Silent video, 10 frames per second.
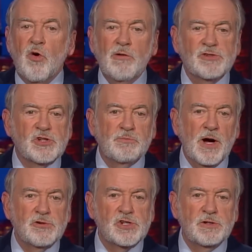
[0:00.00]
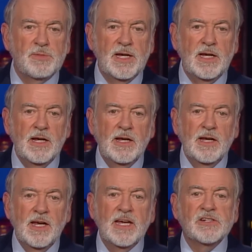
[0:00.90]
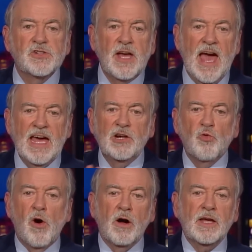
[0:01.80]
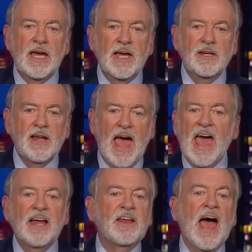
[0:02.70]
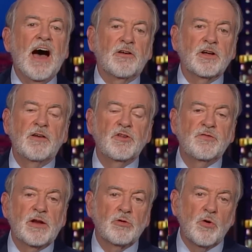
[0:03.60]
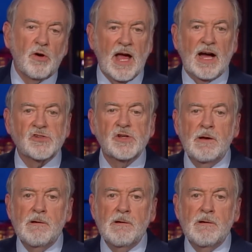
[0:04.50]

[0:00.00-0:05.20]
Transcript: what was supposed to be his cakewalk in and out of the federal courthouse.